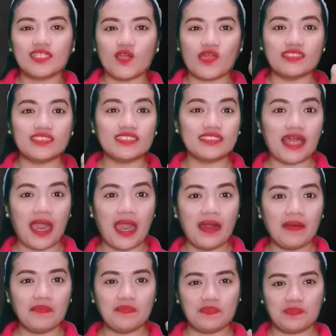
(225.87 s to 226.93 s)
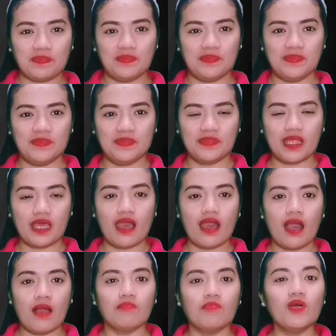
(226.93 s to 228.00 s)
Third step,
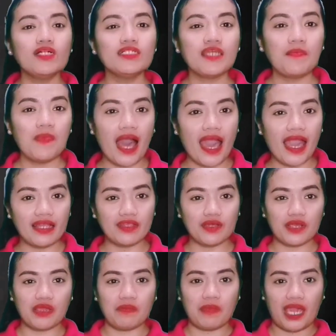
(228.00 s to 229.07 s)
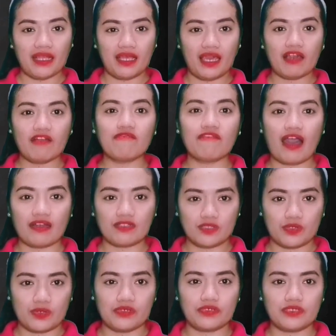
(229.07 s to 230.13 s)
multiply the remaining
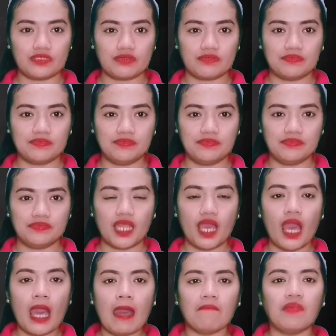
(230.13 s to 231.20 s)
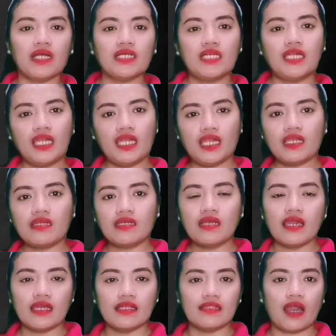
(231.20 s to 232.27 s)
factors. But here,
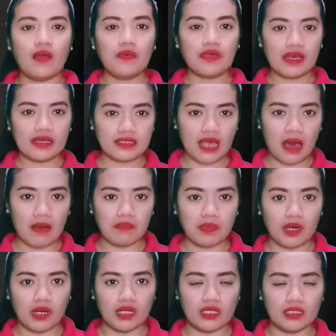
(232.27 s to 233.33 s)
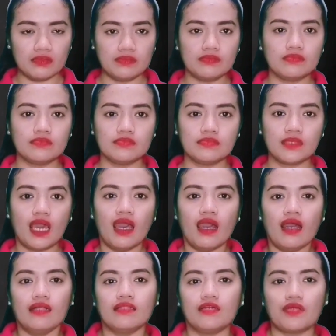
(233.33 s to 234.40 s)
in our example,
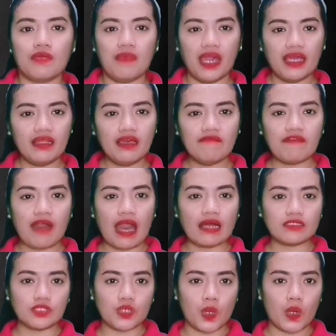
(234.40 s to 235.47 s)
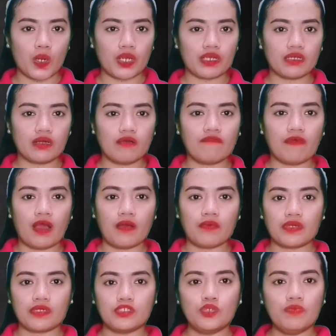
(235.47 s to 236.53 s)
the remaining factor of
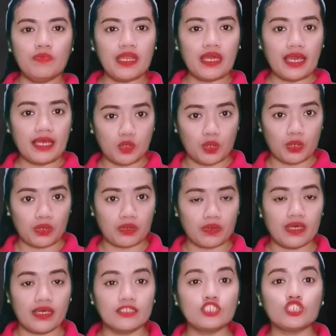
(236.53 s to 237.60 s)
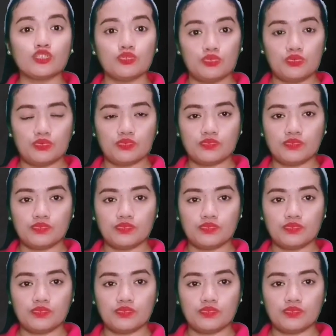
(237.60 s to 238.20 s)
our numerator is 2.